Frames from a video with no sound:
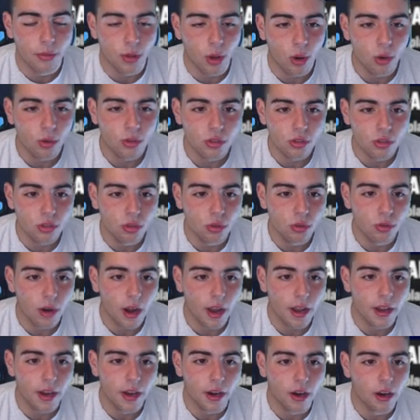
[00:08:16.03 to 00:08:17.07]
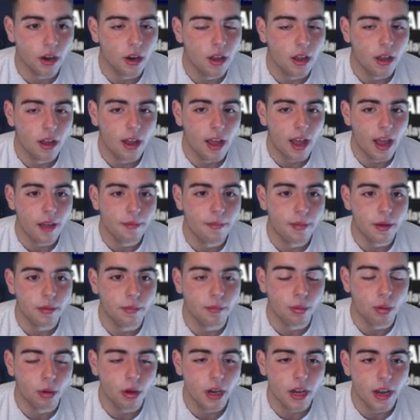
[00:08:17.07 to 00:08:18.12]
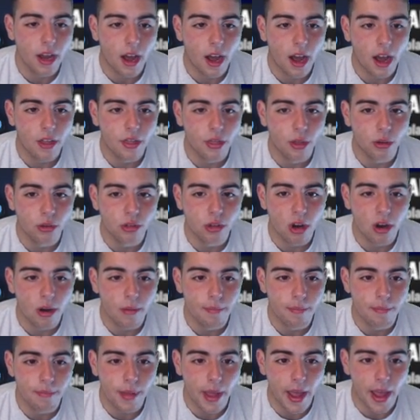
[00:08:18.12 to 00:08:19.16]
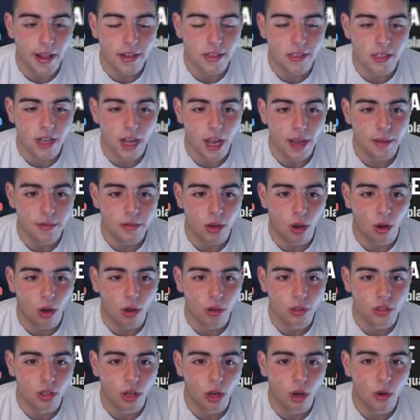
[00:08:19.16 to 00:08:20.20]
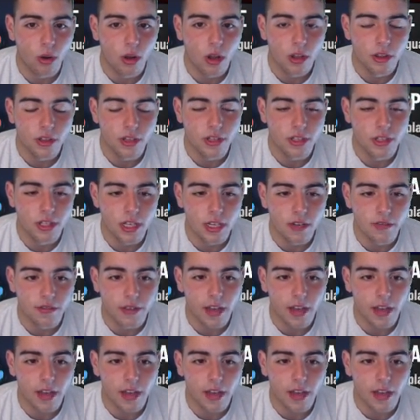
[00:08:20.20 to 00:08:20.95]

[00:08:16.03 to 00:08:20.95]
those two right here have been pretty hot. Those aren't bad snipes. Also, the Steve